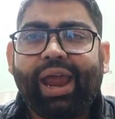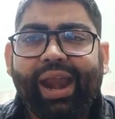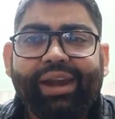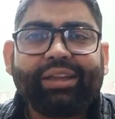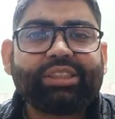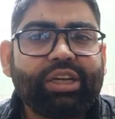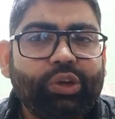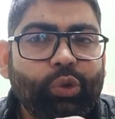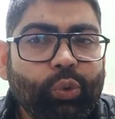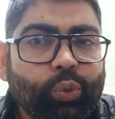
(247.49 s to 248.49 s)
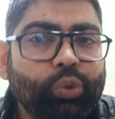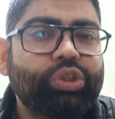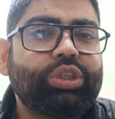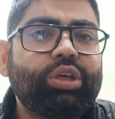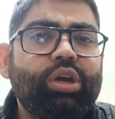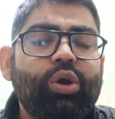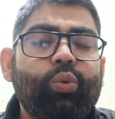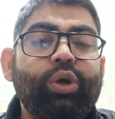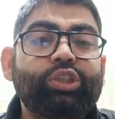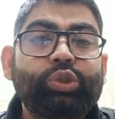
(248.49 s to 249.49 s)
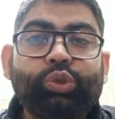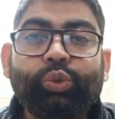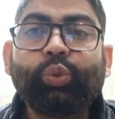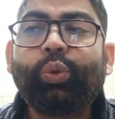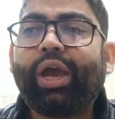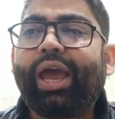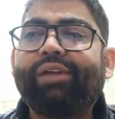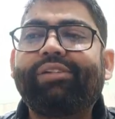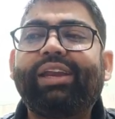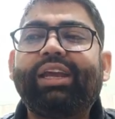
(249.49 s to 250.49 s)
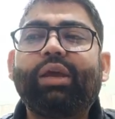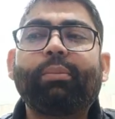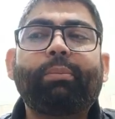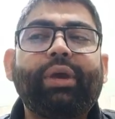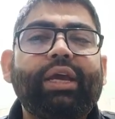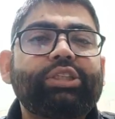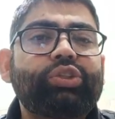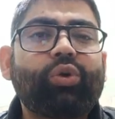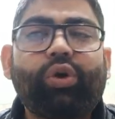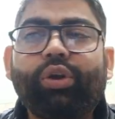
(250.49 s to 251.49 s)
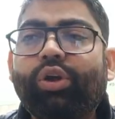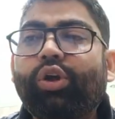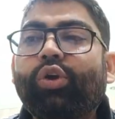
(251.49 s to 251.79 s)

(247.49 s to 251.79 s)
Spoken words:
Anderson used was too heavily based on